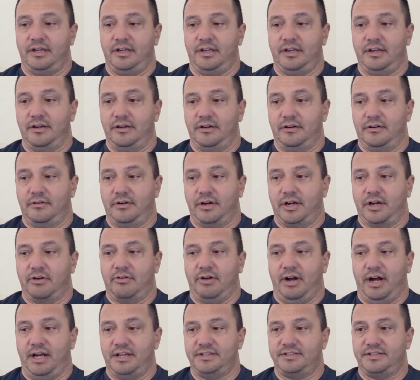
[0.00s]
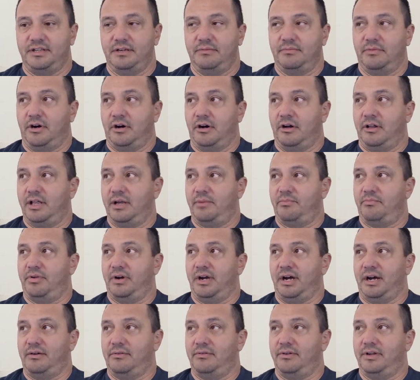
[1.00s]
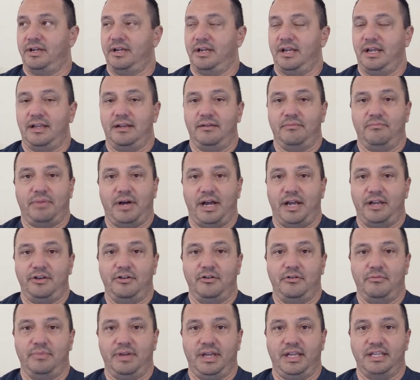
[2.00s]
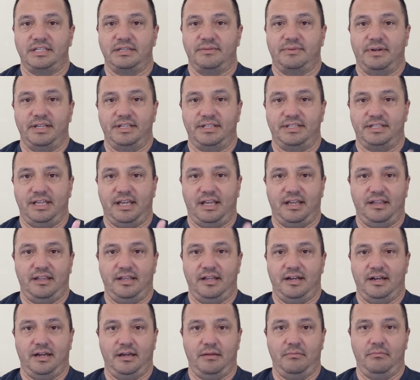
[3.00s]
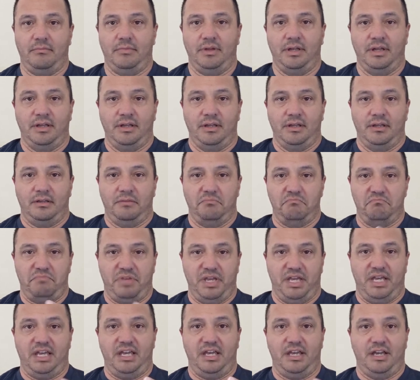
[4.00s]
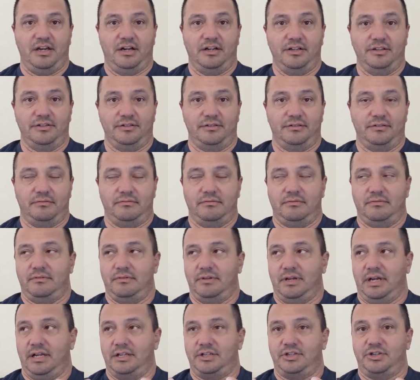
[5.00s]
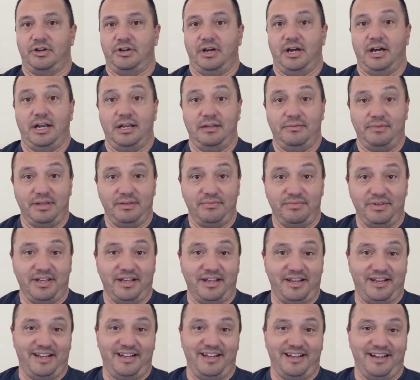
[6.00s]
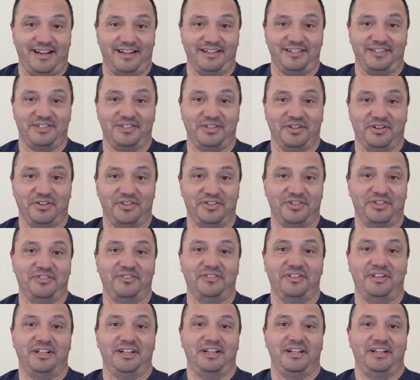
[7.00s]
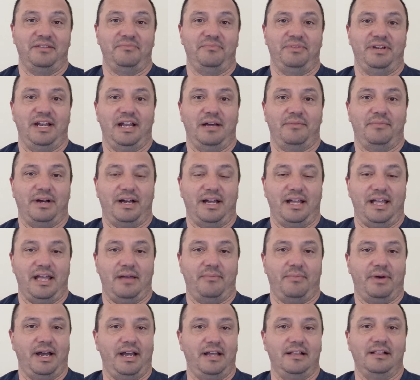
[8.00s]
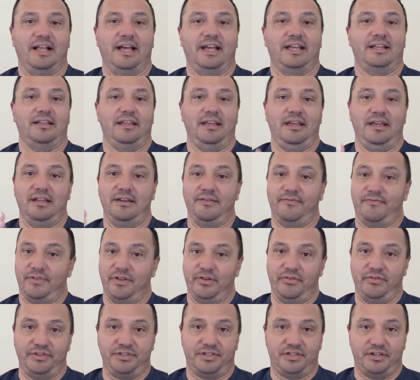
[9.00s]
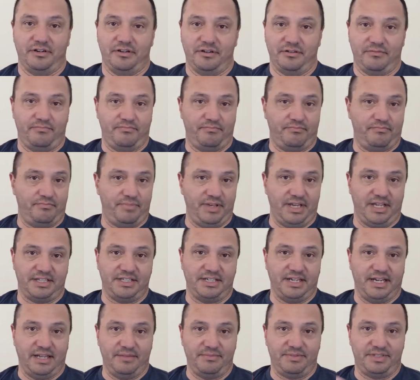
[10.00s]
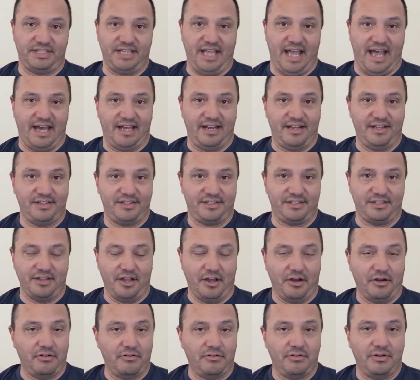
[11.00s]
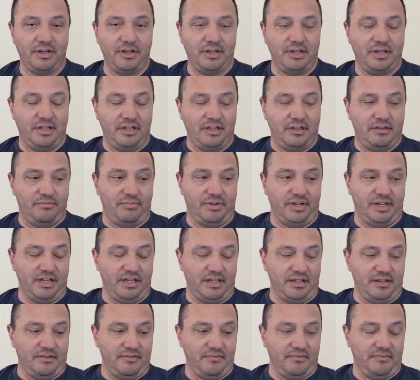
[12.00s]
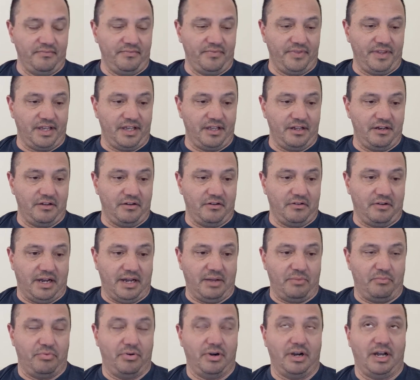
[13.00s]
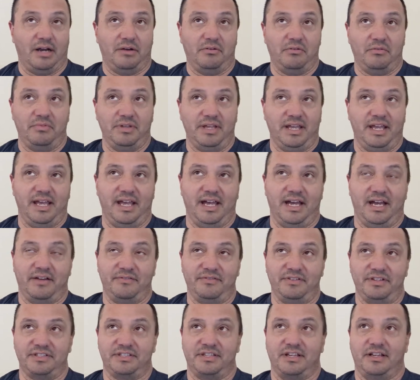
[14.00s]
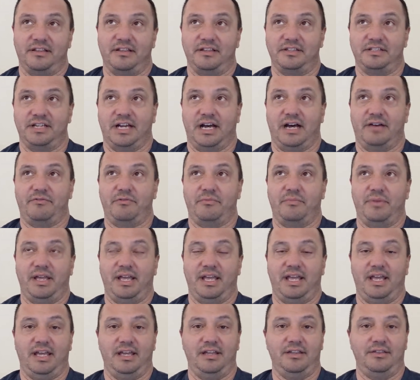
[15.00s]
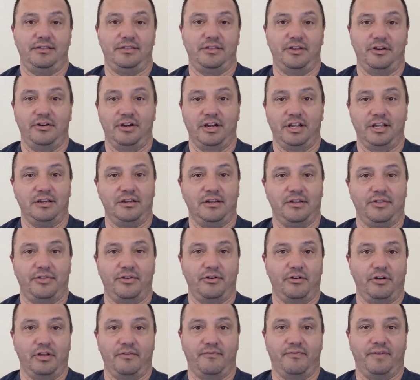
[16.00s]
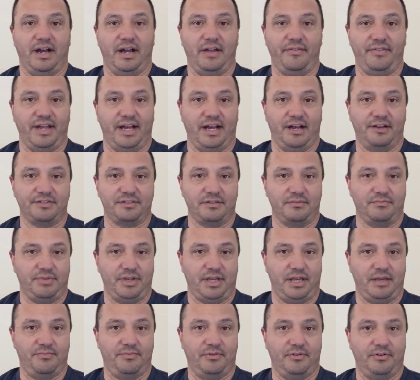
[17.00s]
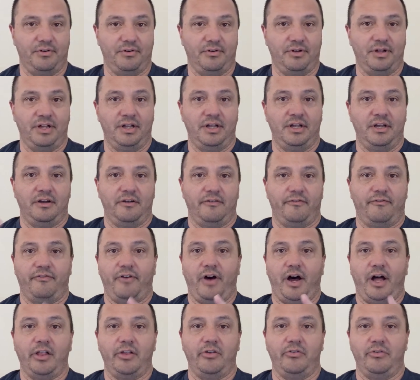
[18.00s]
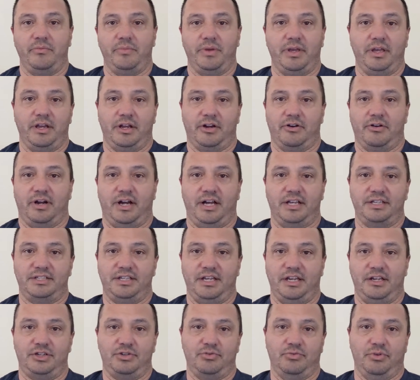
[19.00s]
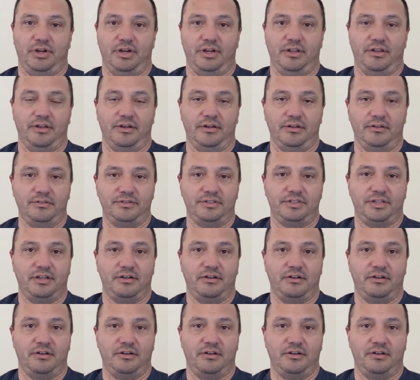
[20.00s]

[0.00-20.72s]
Across them all, and by no means am I saying that I'm big on, I try to be big on social, but am I like influencer big time status? No, but I probably have, just off the top of my head, 30 to 35,000 people following me across each one of those.